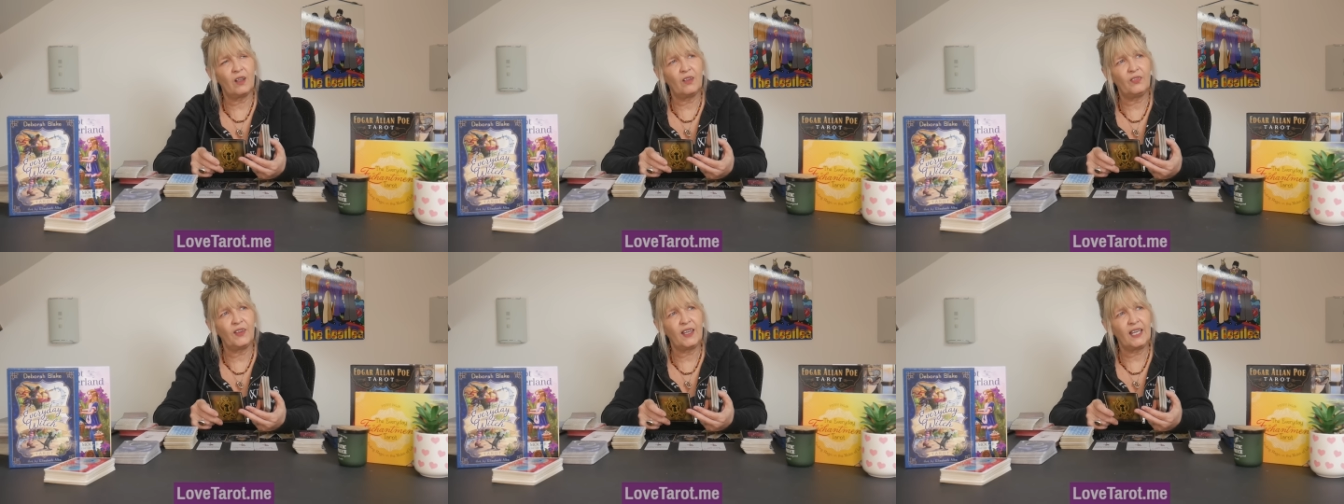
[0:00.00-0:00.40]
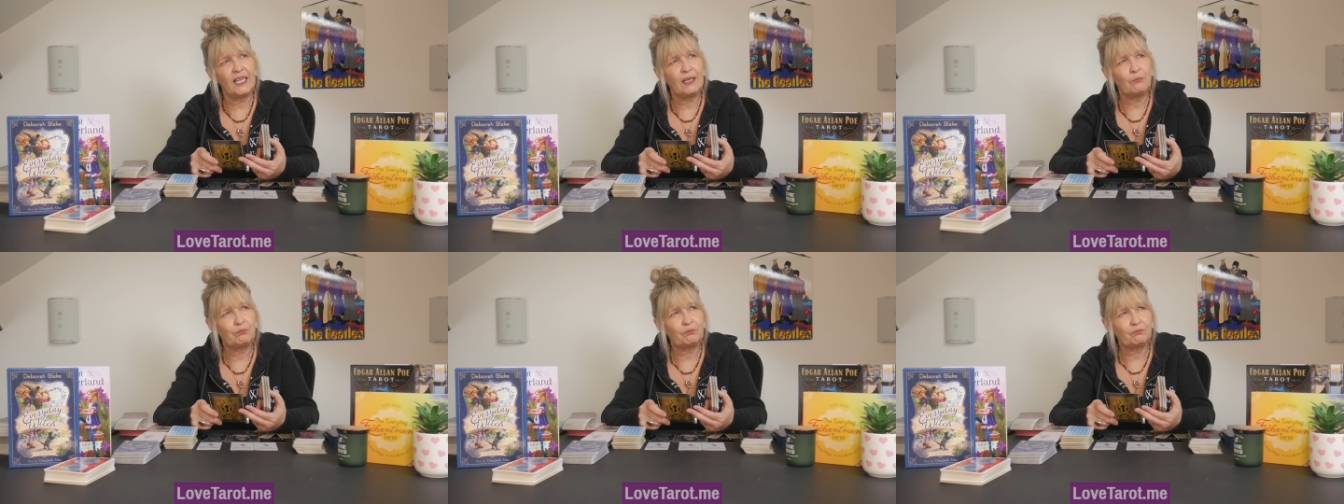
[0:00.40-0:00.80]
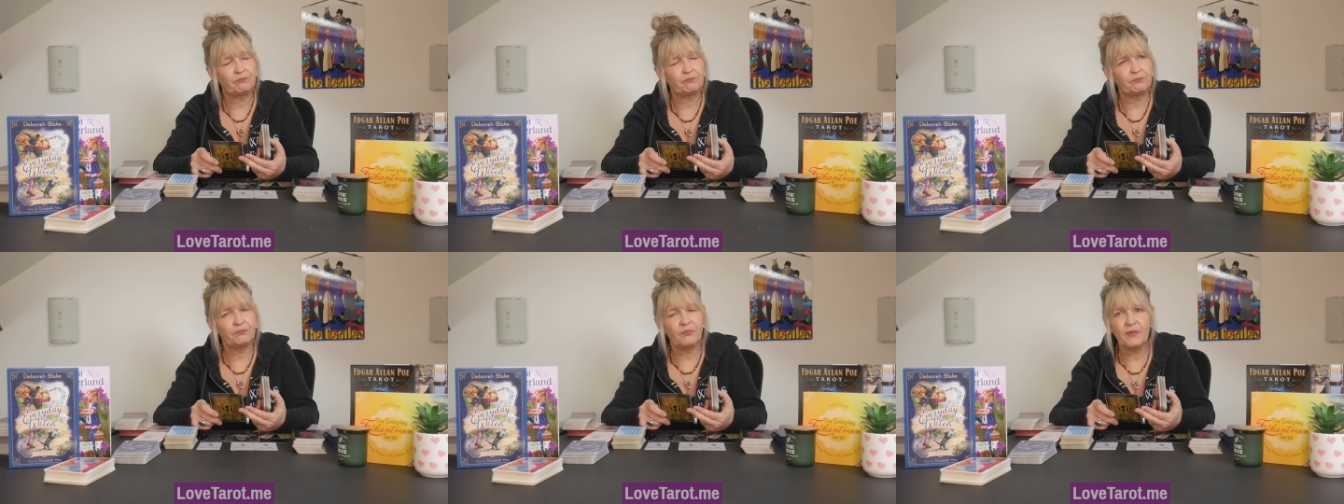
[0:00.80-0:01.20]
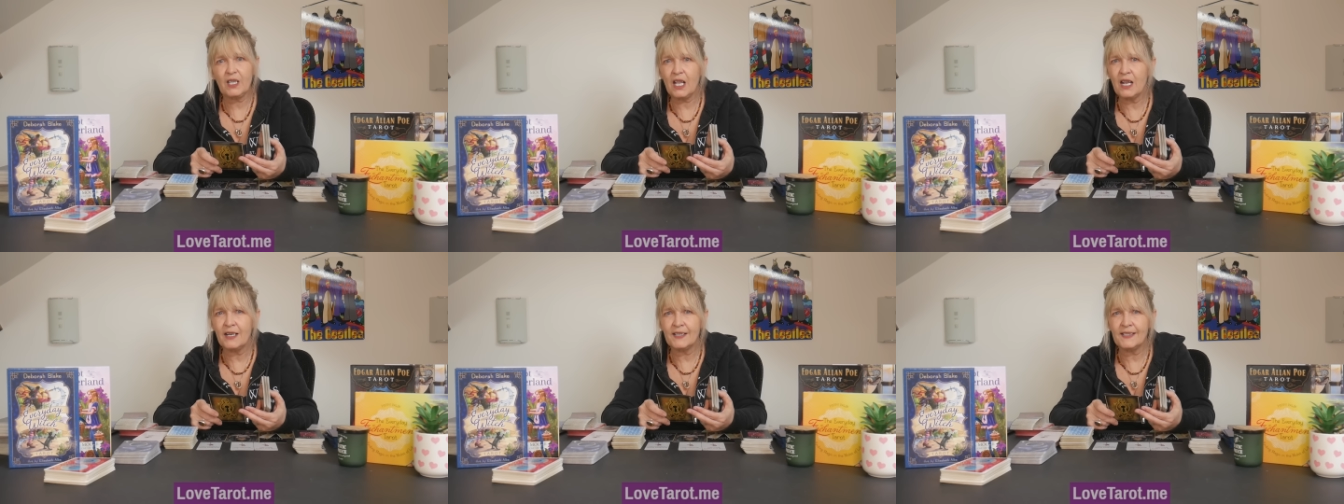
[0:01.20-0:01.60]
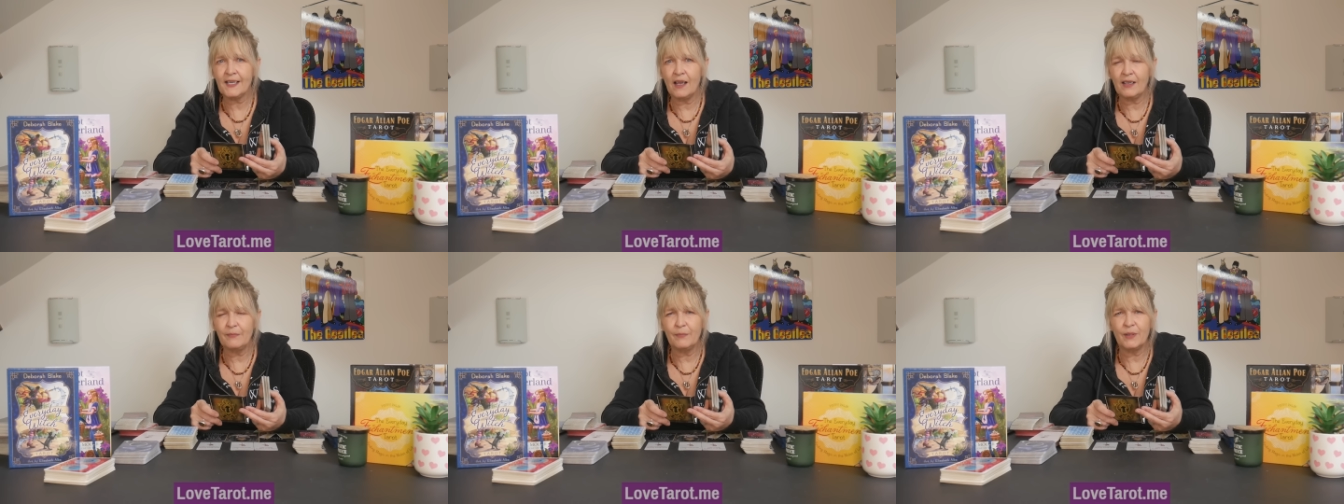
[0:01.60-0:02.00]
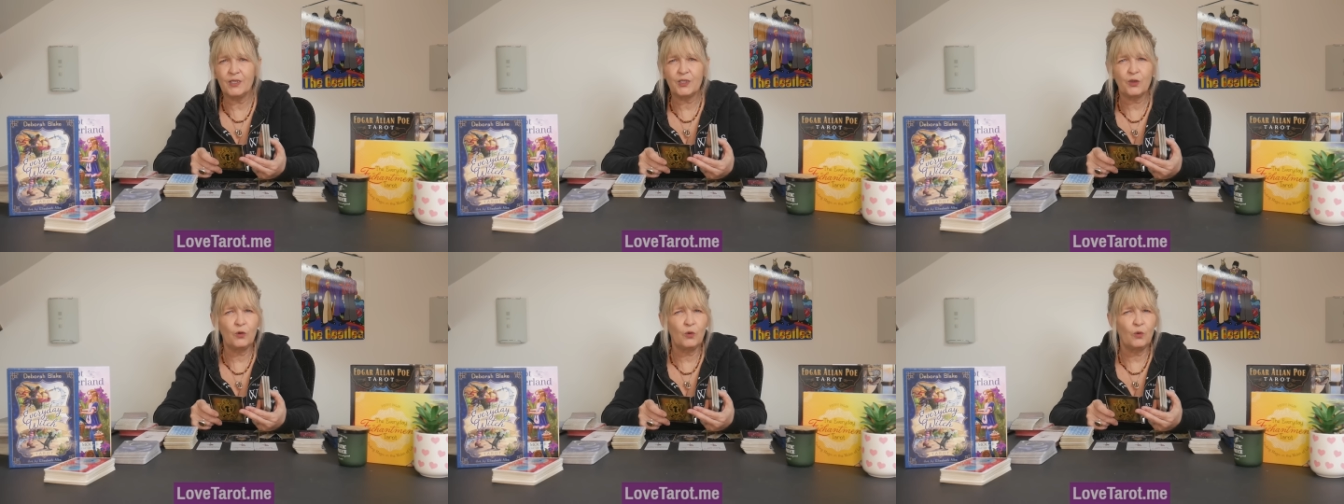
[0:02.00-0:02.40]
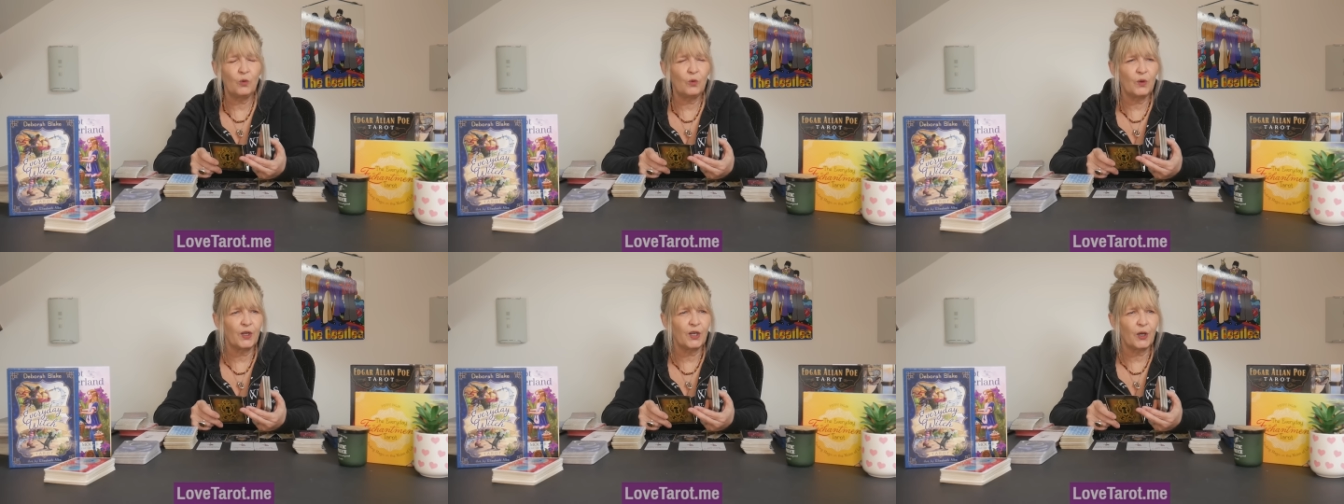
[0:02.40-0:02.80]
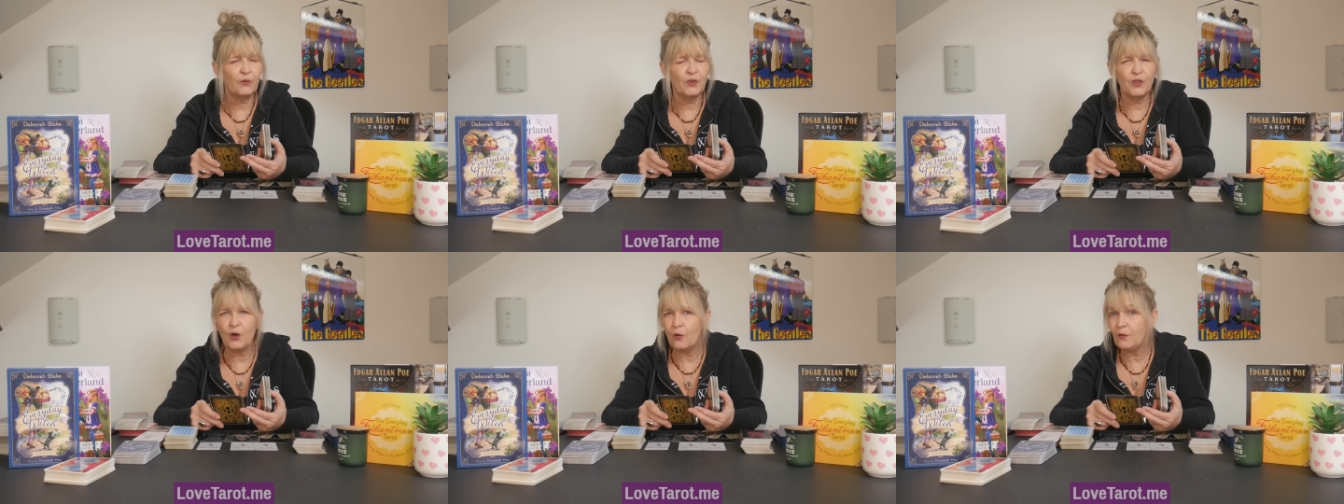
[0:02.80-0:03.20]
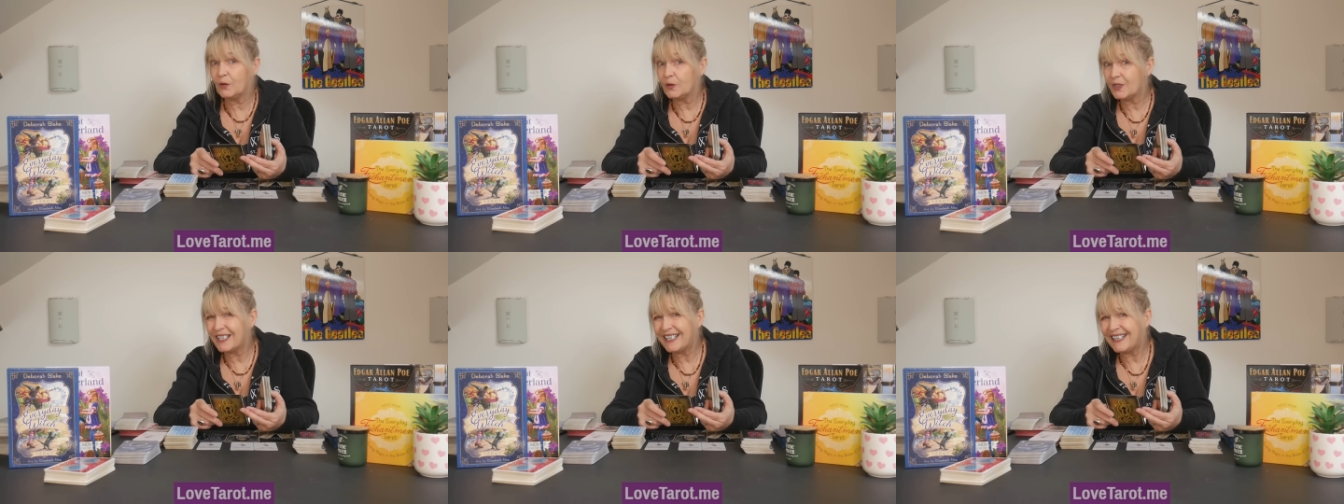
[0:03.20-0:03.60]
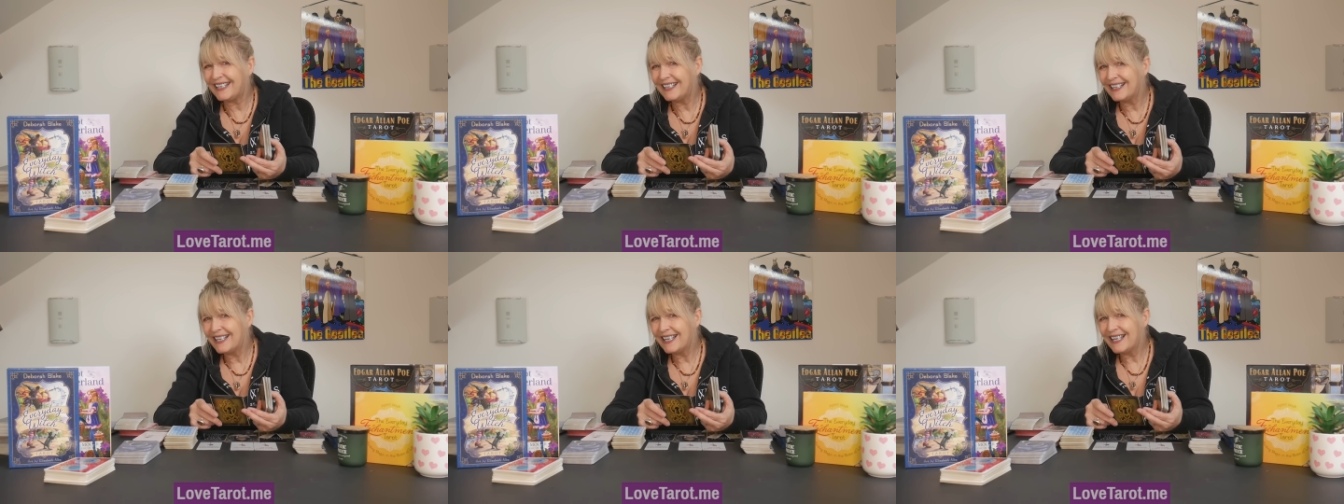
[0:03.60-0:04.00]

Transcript: the excitement or, you know, the novelty